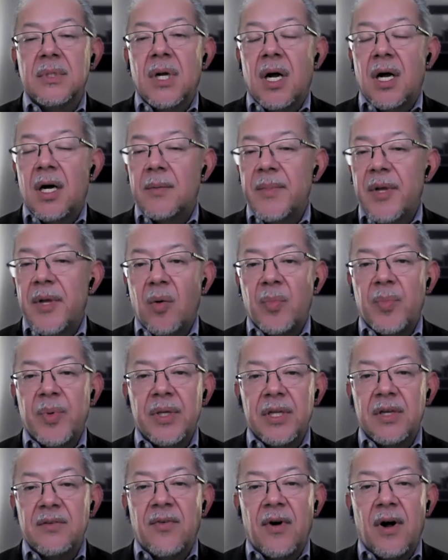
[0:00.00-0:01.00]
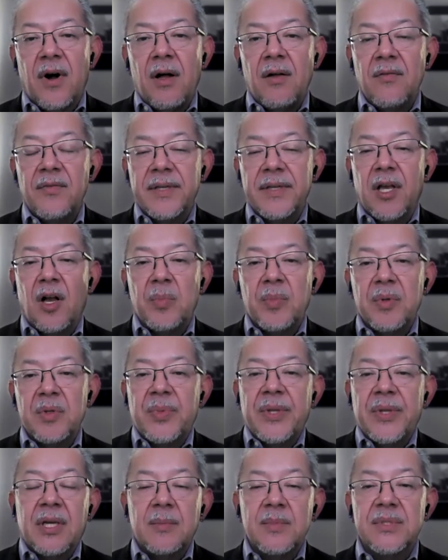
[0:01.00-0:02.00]
um, help it evolve, and help it
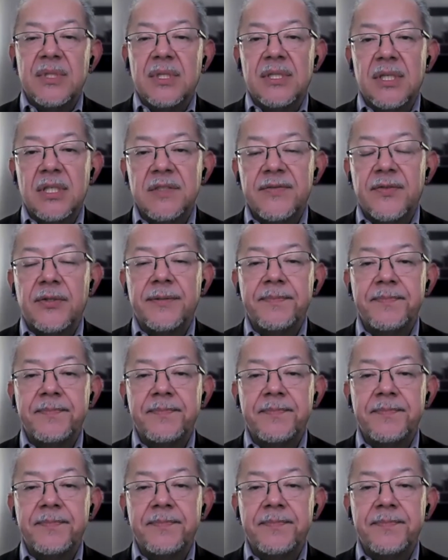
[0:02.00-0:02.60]
become successful.